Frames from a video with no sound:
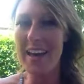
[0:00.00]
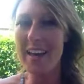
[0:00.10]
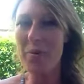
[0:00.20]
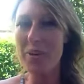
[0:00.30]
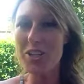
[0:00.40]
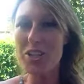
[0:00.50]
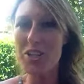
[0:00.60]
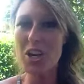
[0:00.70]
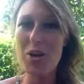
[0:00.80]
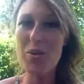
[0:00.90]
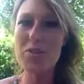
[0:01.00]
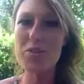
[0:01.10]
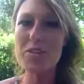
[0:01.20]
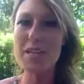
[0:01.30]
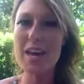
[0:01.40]
And I want to share with
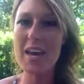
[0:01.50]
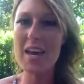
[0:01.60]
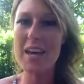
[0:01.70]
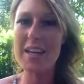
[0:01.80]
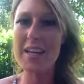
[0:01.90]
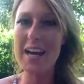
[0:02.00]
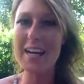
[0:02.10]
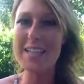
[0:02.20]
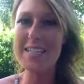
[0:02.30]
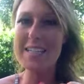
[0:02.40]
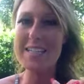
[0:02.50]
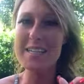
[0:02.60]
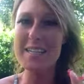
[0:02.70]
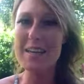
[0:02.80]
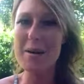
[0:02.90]
you today an
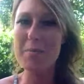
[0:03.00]
idea